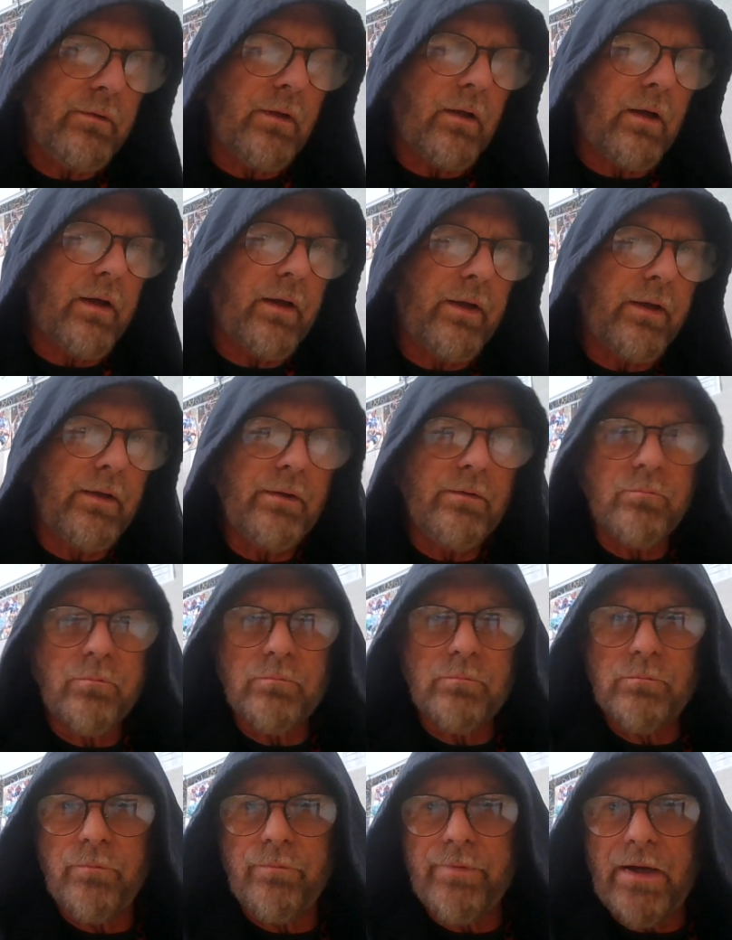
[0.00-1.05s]
I
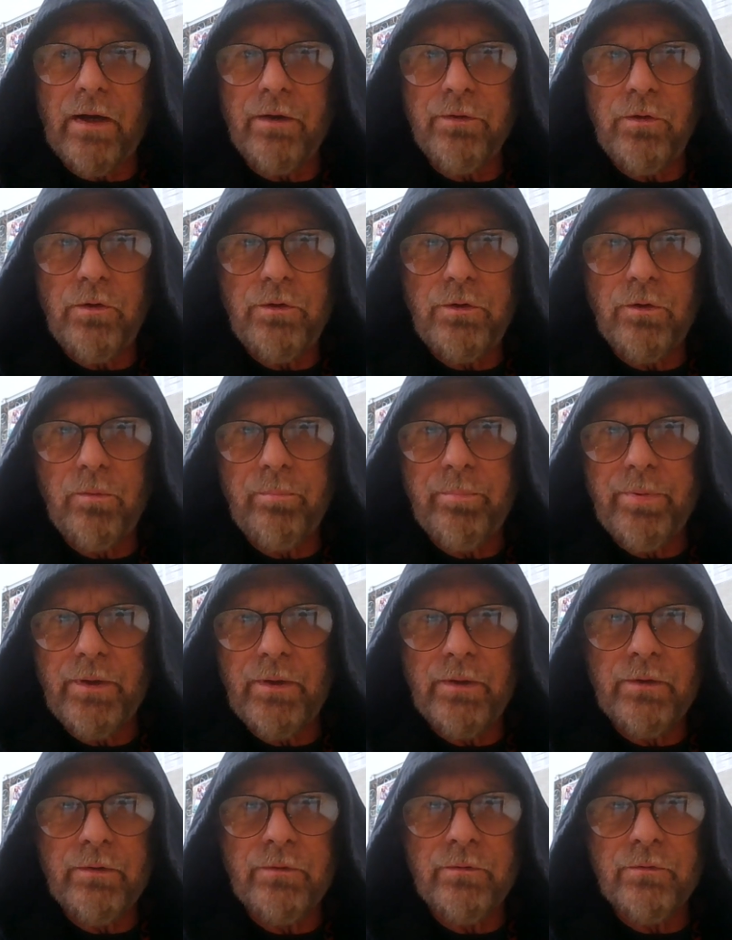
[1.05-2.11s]
value your
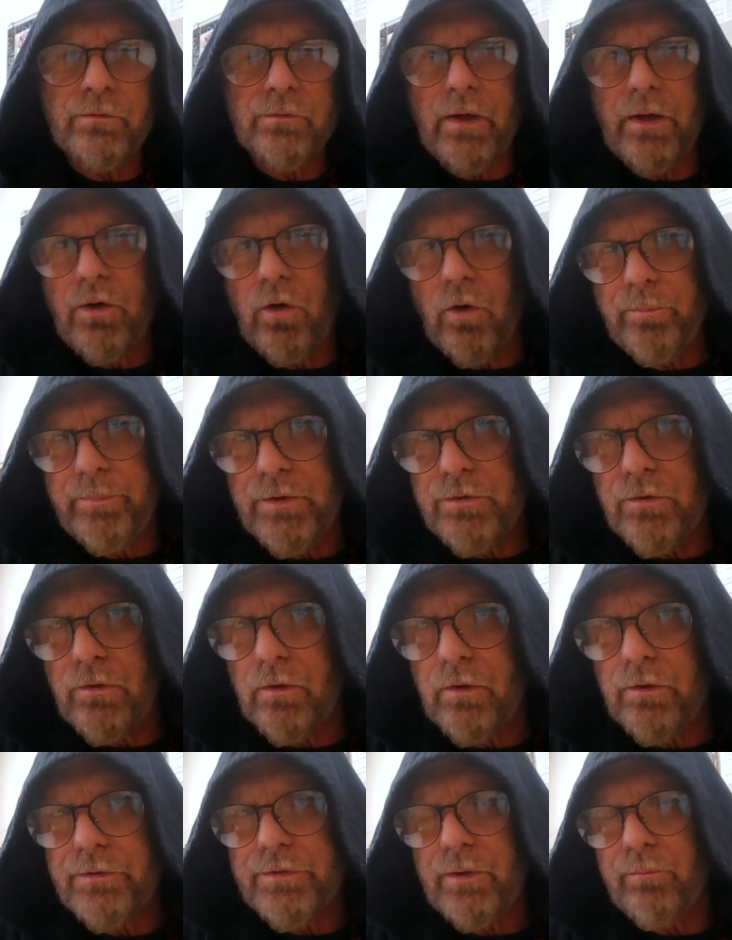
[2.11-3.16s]
opinions. I hope that you
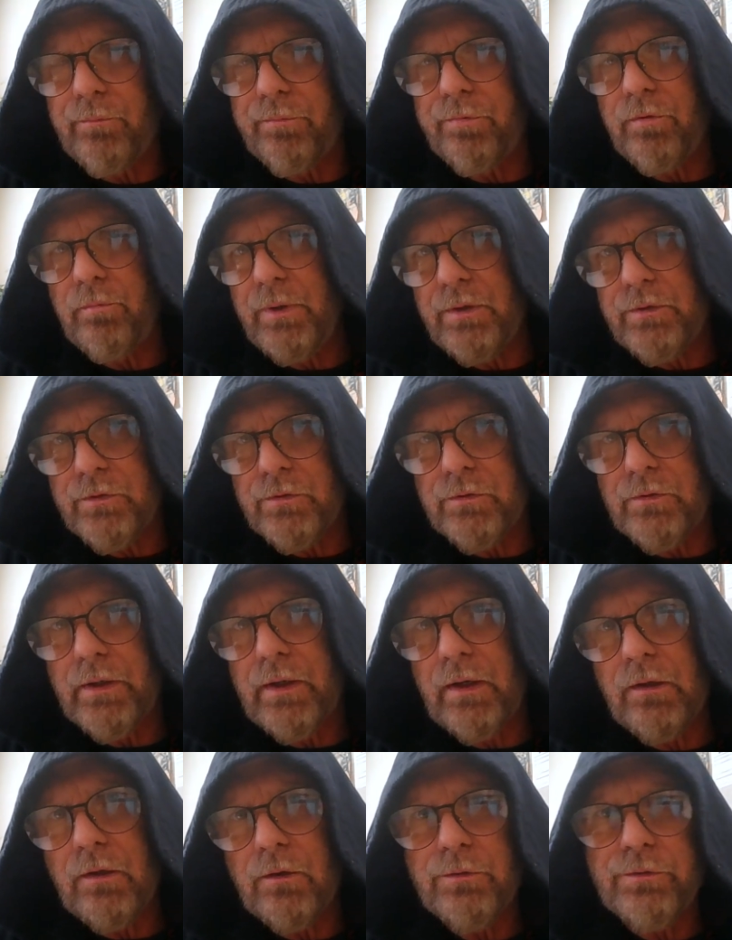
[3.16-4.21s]
learned something from me, just like
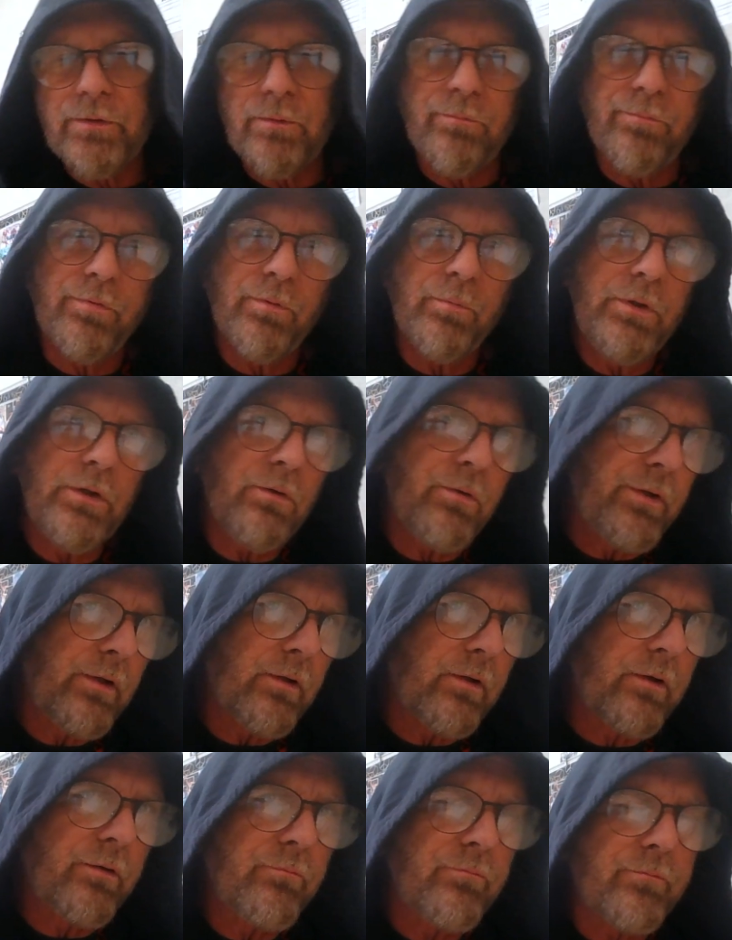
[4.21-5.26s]
I learned something from you, and you
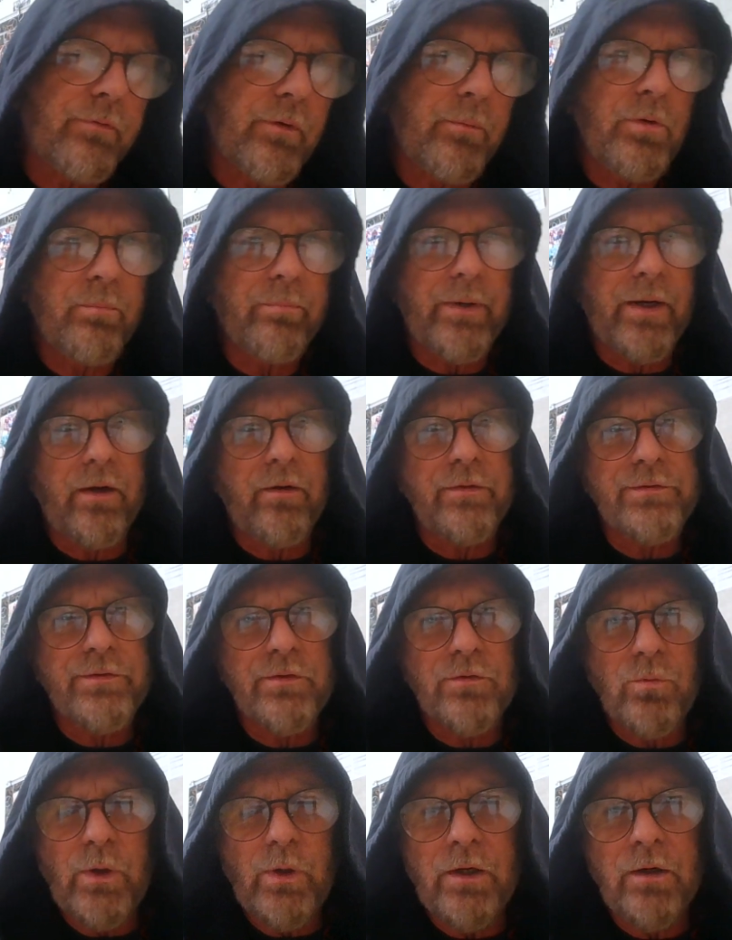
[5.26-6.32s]
learned from your parents
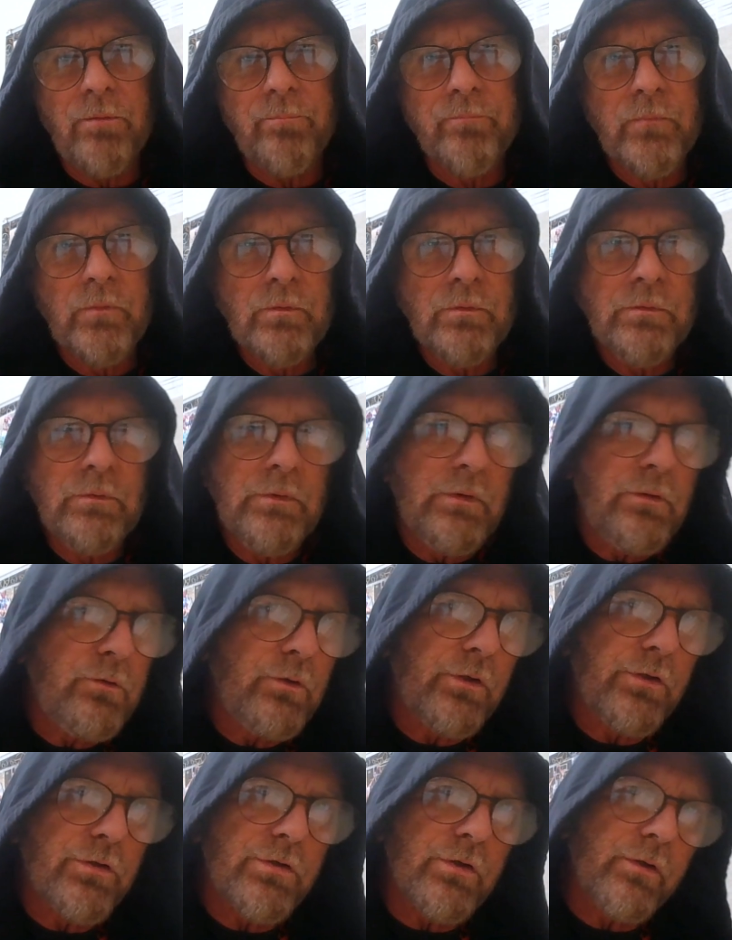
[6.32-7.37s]
as well. You
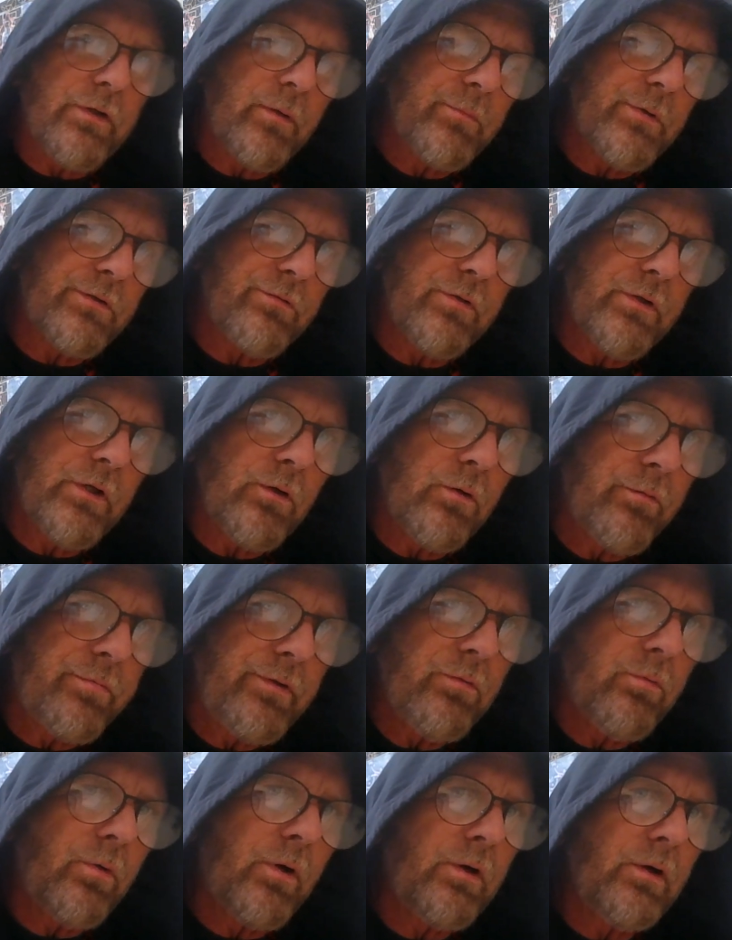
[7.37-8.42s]
can show them this video if
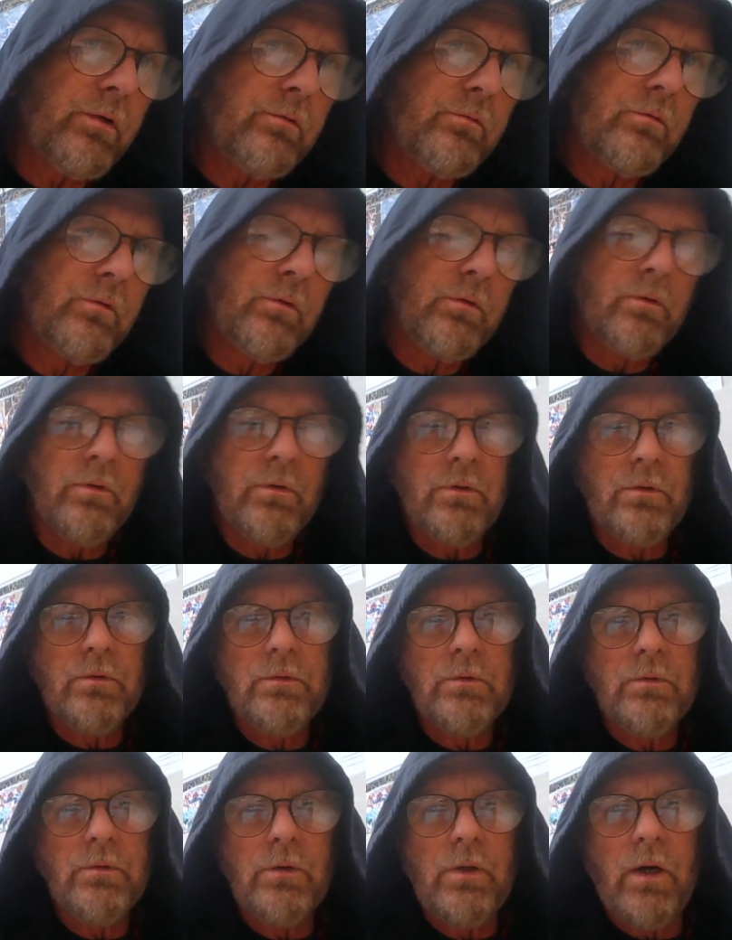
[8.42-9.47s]
you want.
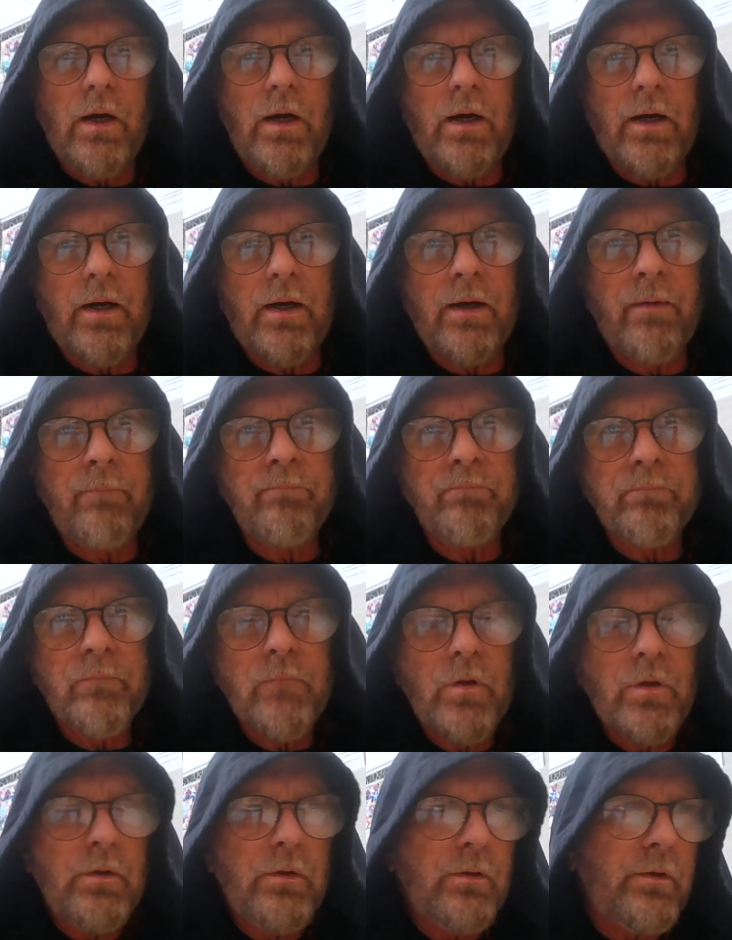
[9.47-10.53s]
Um,
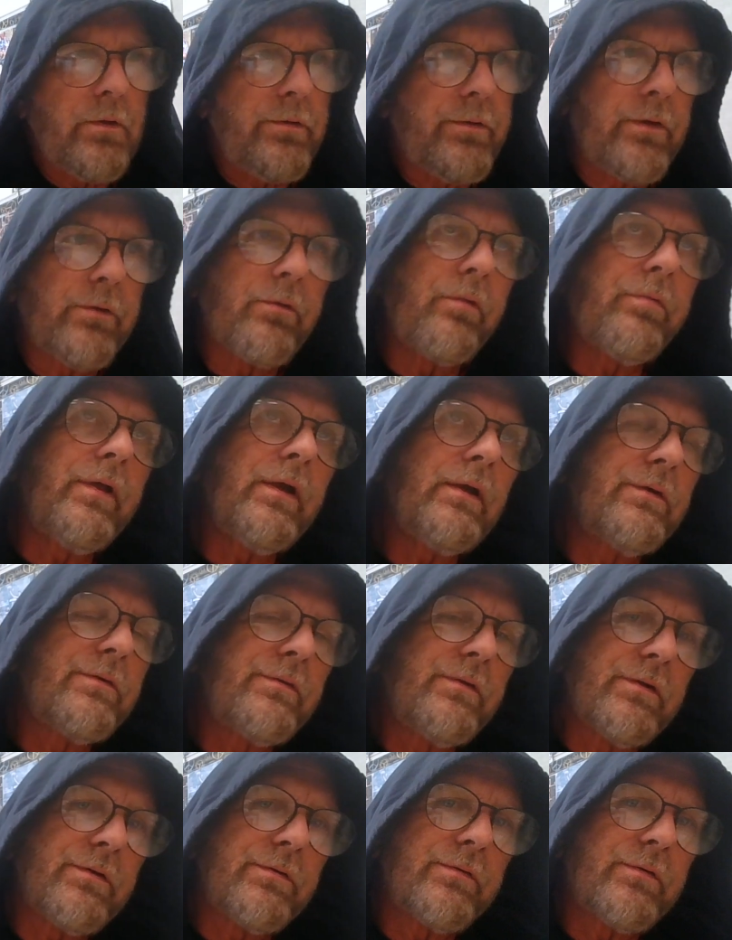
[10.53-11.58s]
the other thing is
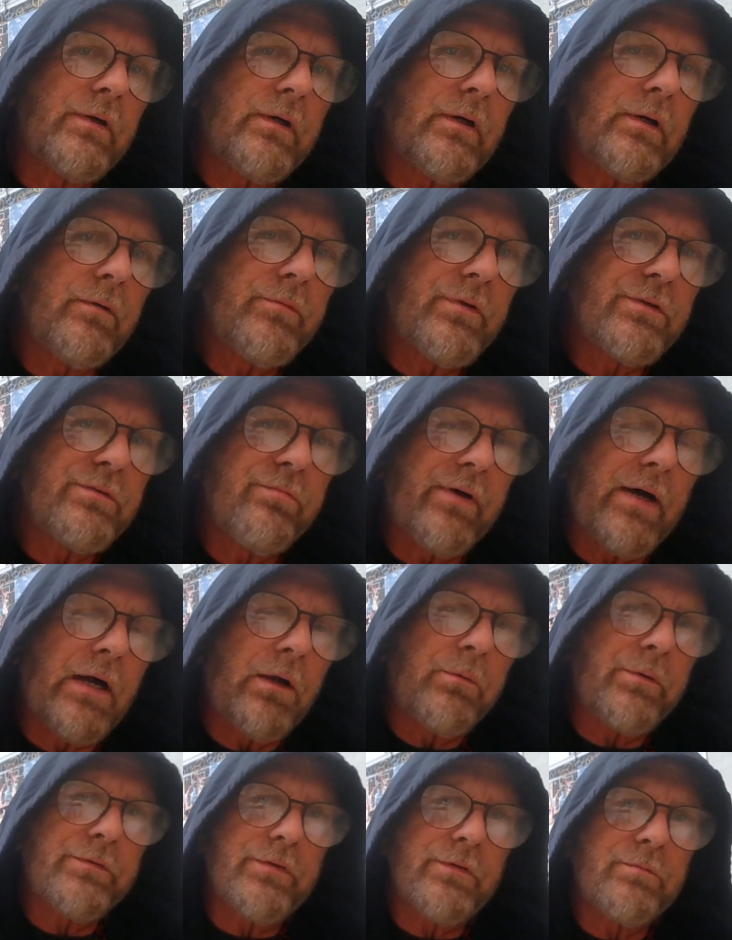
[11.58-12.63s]
this
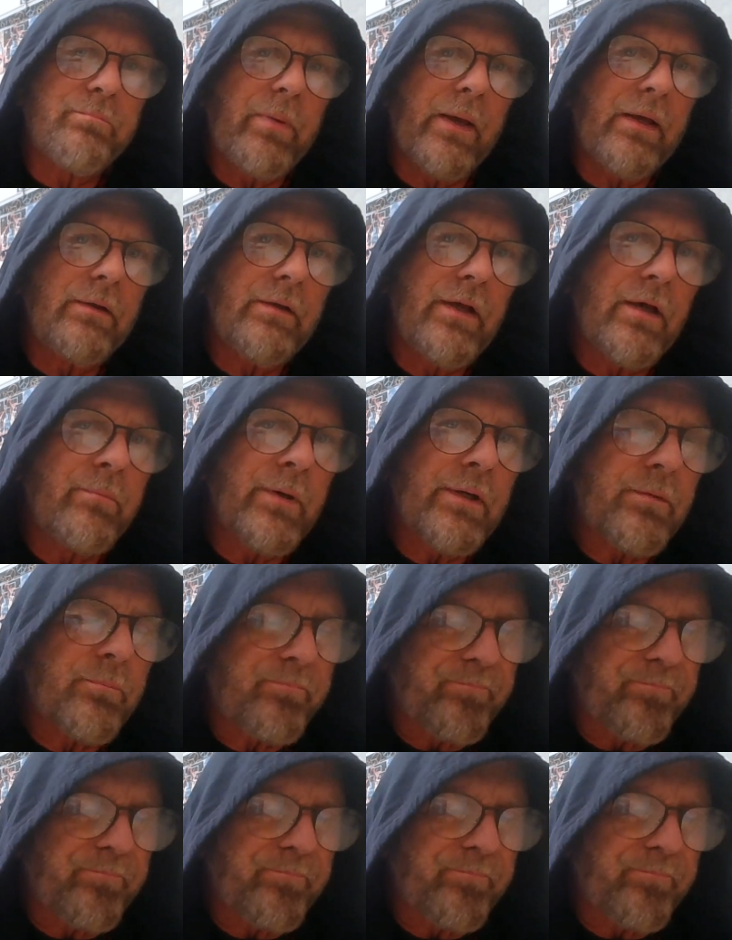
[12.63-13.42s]
virus, this pandemic,